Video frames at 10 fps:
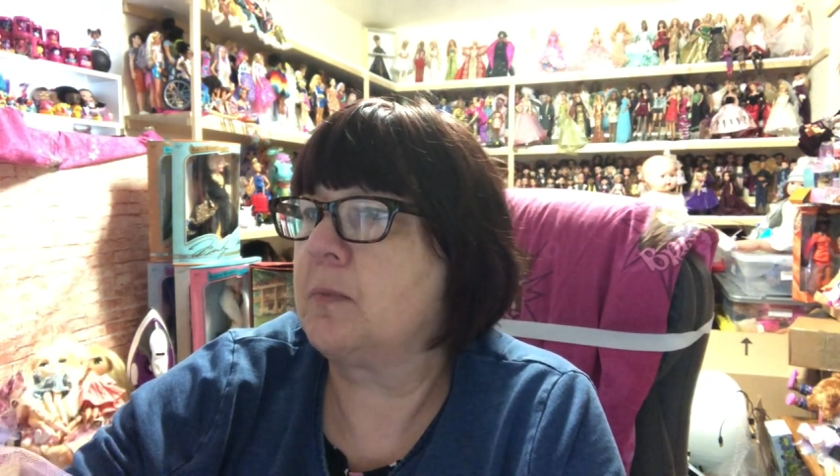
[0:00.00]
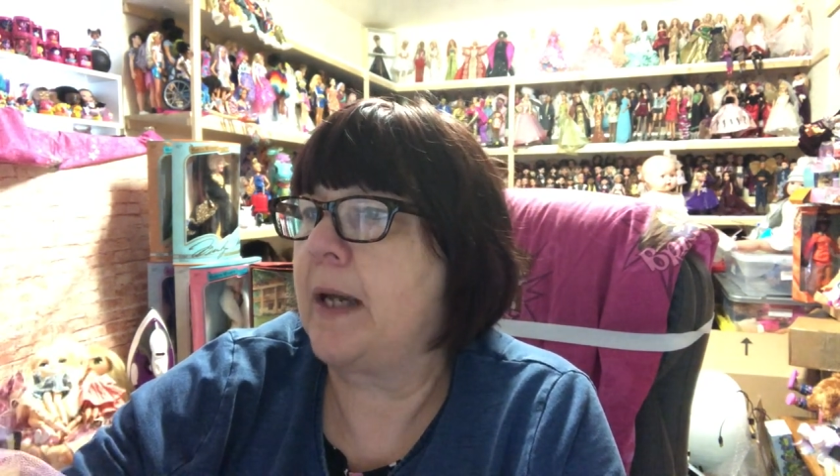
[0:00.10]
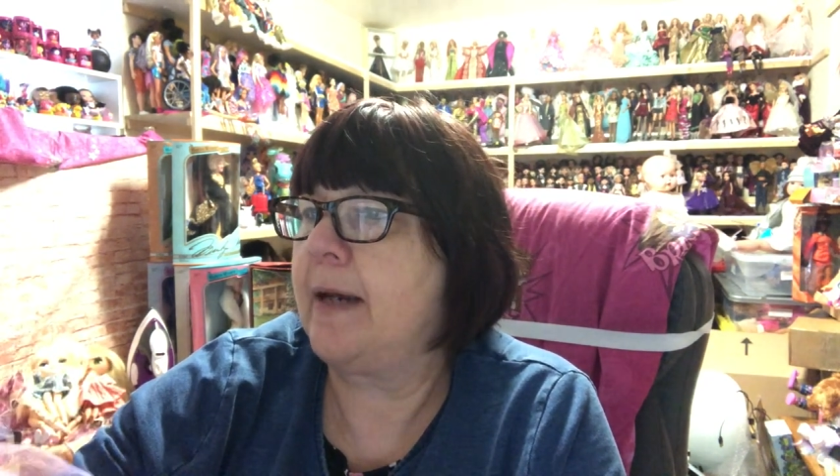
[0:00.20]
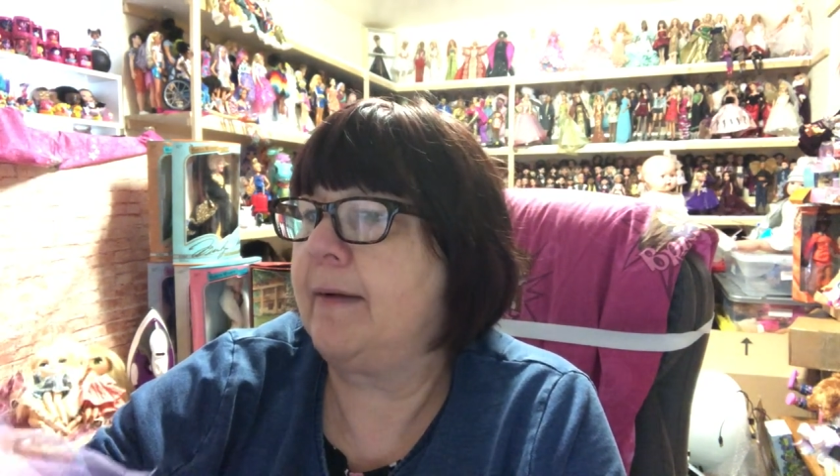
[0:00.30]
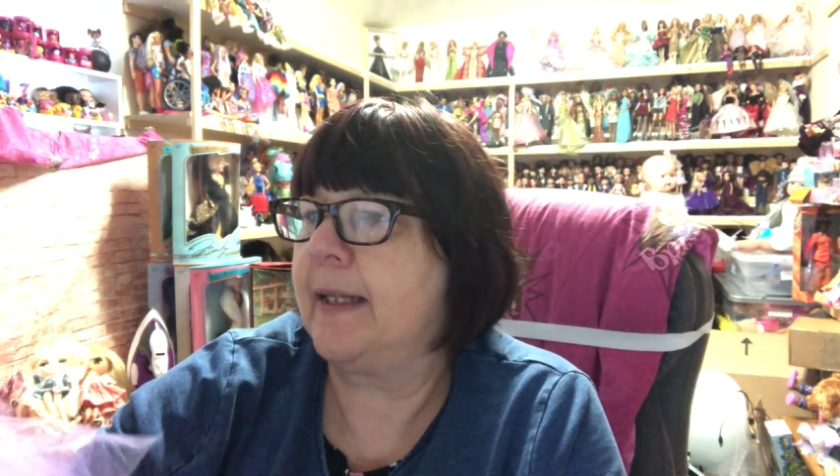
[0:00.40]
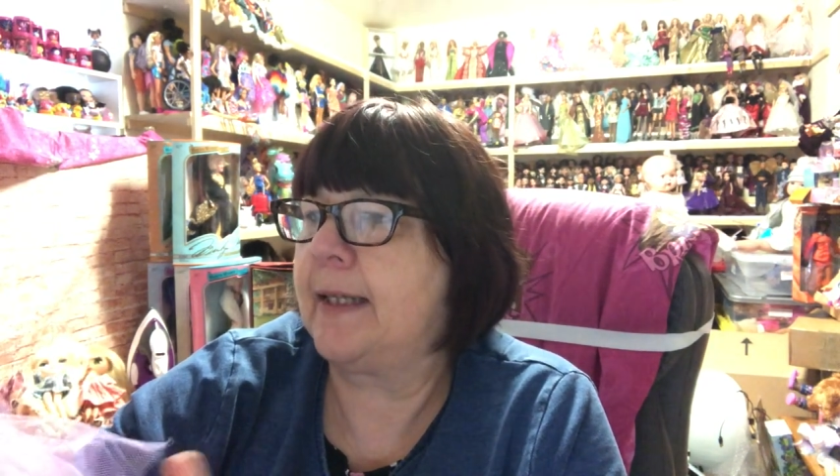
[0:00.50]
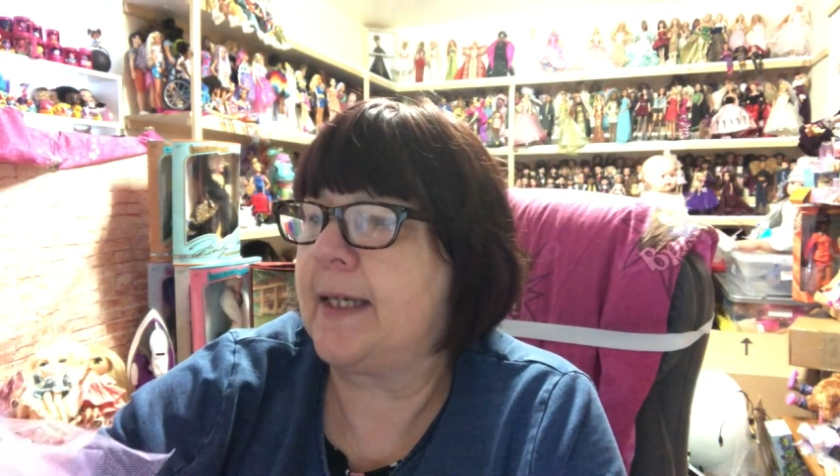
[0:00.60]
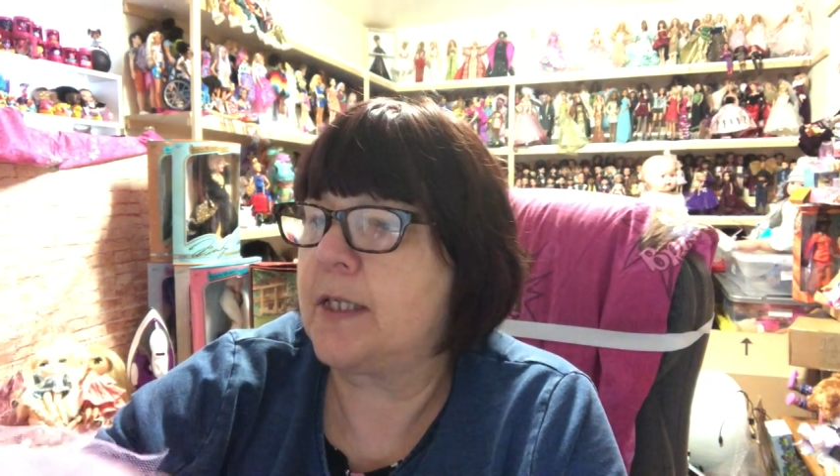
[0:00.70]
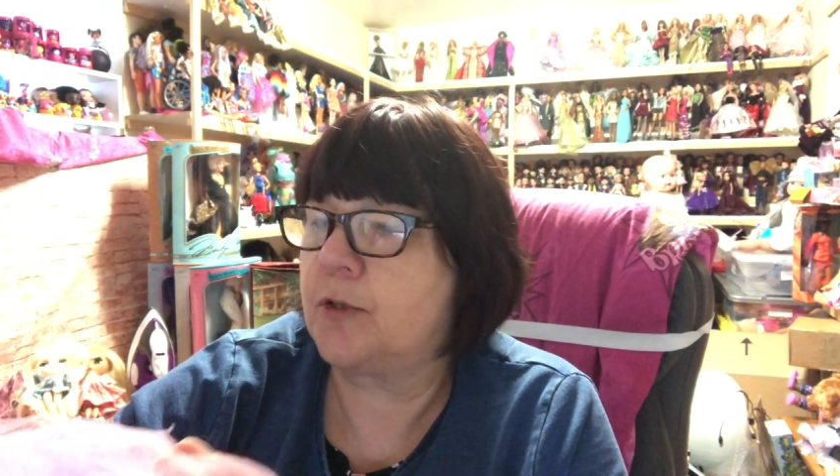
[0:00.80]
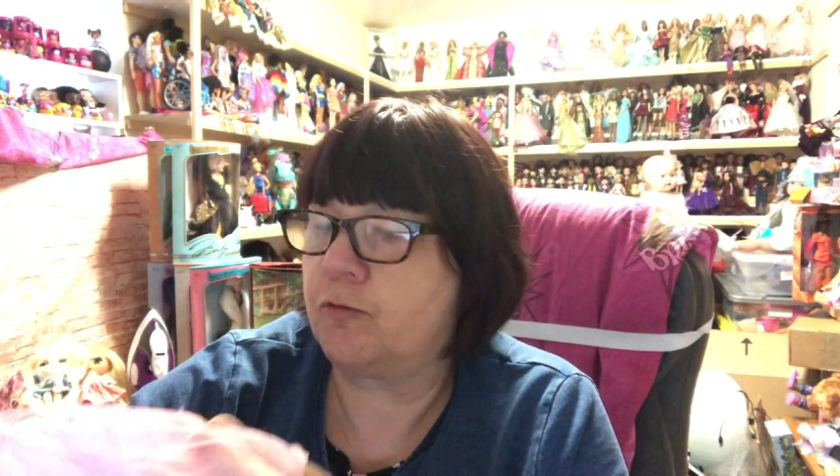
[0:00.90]
wearing
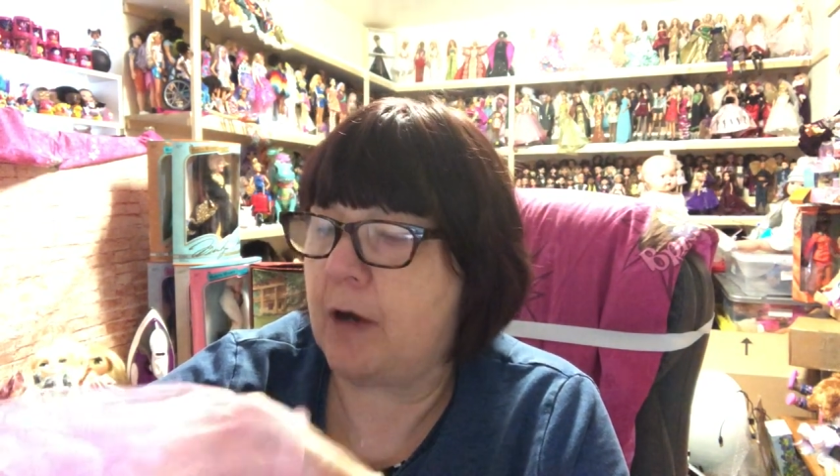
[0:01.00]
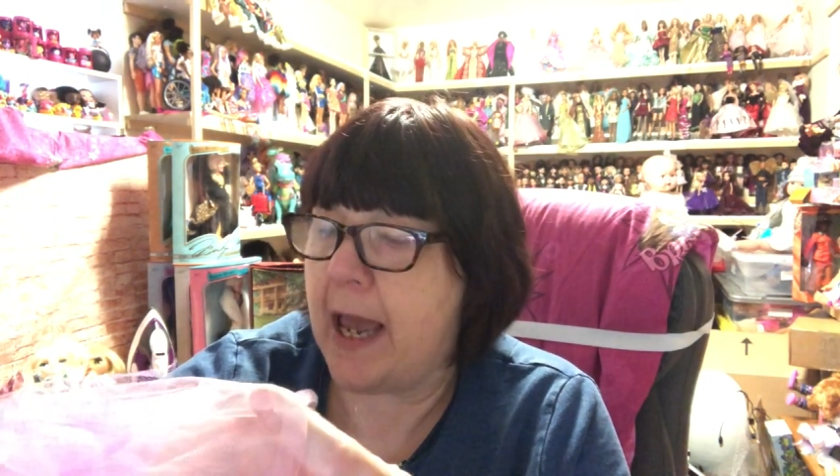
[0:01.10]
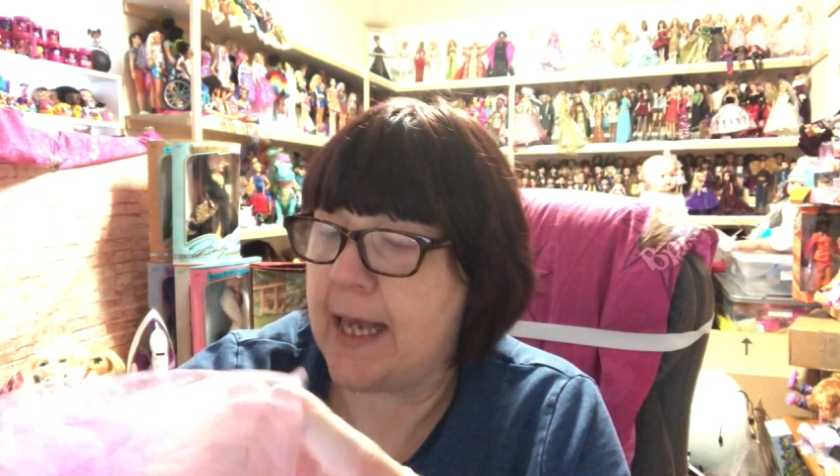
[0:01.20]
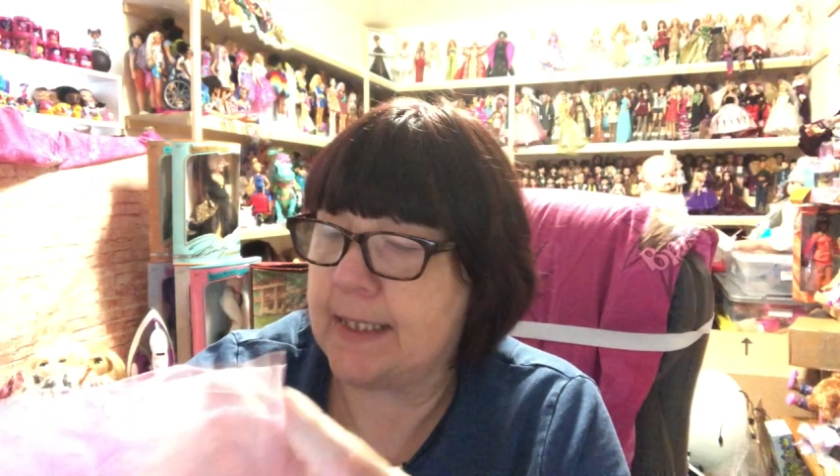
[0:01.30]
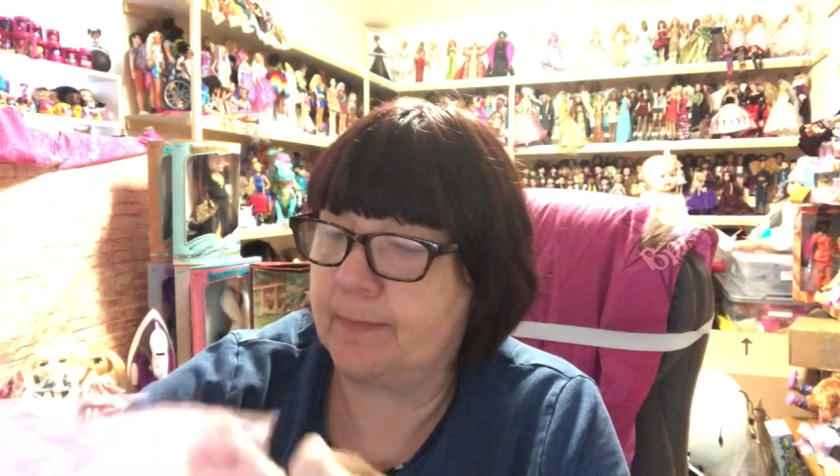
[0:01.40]
this dress,